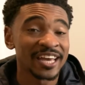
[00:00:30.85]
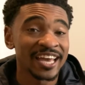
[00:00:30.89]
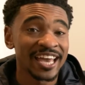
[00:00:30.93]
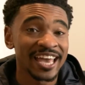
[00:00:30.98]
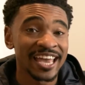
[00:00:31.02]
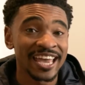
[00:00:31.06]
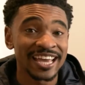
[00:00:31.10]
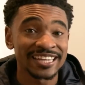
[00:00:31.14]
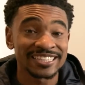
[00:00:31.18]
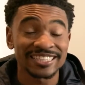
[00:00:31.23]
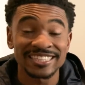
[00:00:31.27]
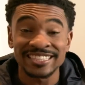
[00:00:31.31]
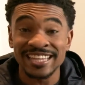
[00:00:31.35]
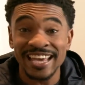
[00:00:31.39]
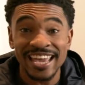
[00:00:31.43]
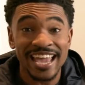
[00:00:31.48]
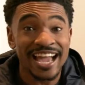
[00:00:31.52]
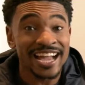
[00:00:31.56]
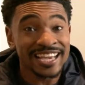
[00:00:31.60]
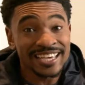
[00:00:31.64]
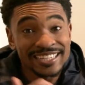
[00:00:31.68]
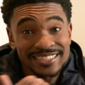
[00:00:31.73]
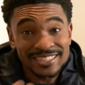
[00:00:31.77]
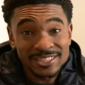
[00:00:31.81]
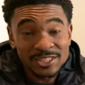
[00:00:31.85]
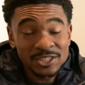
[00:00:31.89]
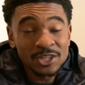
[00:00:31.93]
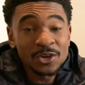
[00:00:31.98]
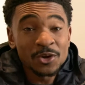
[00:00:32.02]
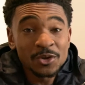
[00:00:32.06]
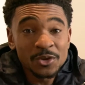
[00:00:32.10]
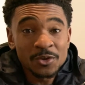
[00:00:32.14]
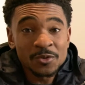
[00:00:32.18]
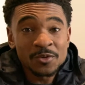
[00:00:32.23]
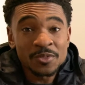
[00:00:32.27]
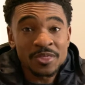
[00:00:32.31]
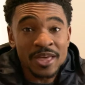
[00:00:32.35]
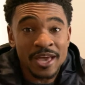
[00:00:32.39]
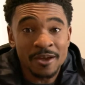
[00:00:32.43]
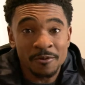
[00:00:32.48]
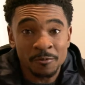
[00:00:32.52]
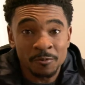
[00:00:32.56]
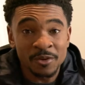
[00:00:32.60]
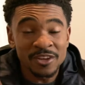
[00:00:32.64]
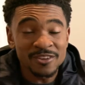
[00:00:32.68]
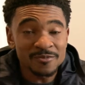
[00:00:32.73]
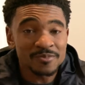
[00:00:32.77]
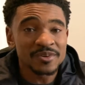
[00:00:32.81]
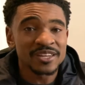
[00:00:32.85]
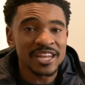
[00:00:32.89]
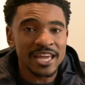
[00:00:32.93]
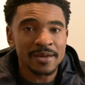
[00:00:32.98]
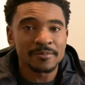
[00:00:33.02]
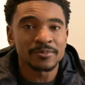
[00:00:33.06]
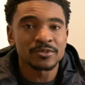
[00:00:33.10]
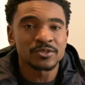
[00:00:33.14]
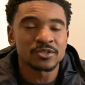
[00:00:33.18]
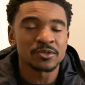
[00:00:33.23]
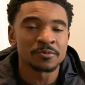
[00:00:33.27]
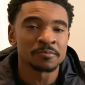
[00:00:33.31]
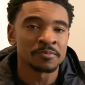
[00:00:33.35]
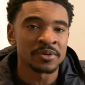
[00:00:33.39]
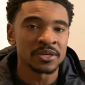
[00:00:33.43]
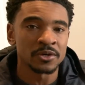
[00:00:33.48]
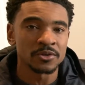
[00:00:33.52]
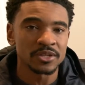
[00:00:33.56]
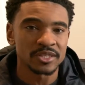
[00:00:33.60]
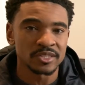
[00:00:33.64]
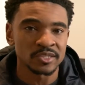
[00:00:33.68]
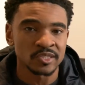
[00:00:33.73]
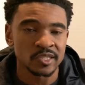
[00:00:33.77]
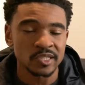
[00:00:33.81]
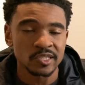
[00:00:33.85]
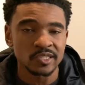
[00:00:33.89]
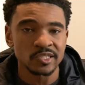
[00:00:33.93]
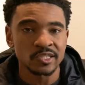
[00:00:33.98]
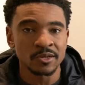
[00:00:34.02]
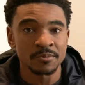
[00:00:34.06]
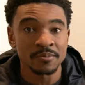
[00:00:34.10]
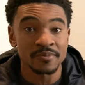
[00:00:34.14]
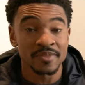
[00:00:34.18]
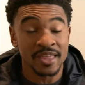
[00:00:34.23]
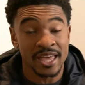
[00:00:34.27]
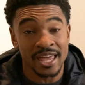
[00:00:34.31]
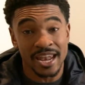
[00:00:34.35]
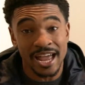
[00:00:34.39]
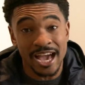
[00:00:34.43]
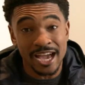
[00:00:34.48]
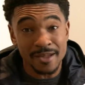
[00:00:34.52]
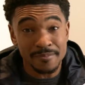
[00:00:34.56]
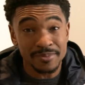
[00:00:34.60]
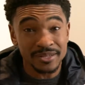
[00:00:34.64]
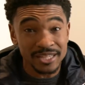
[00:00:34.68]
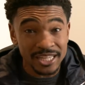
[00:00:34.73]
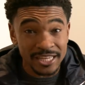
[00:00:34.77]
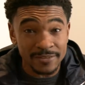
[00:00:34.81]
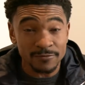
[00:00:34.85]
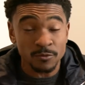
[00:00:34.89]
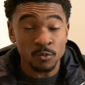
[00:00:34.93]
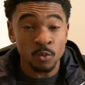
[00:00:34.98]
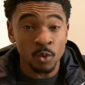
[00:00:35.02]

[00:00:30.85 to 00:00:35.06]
And today I get to show you that we've been able to build a system that I believe